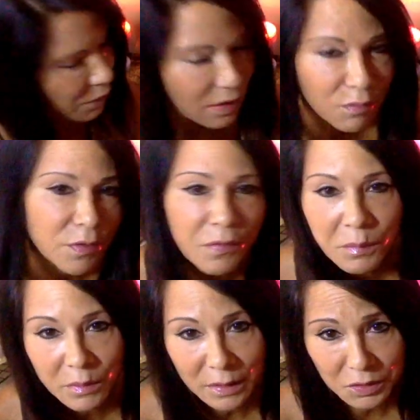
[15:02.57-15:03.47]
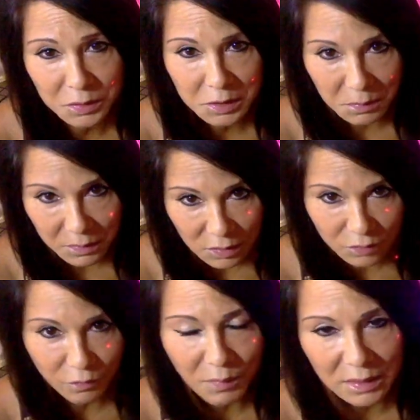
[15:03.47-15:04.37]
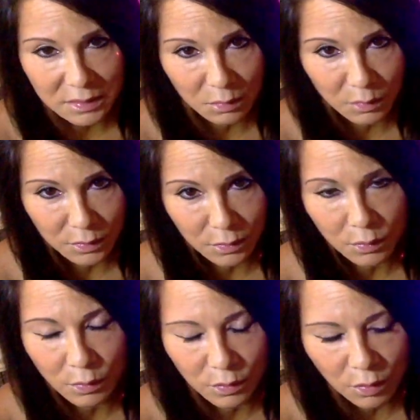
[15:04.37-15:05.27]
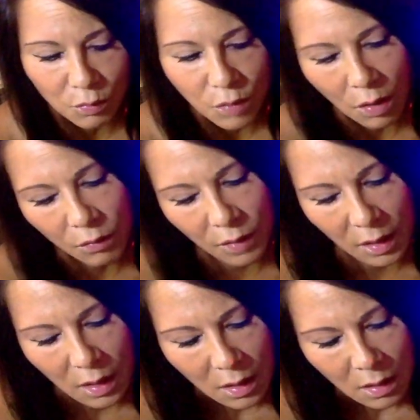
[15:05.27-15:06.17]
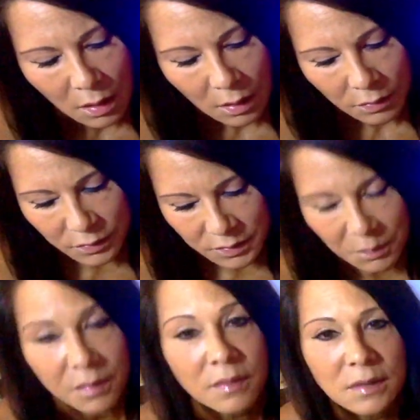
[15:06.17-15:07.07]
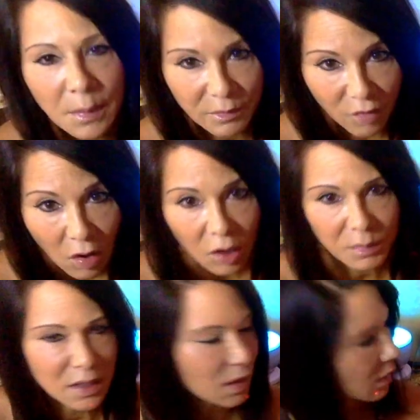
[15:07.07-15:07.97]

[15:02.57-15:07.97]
breaking free from a relationship because you've met someone who you know that there's some type of karmic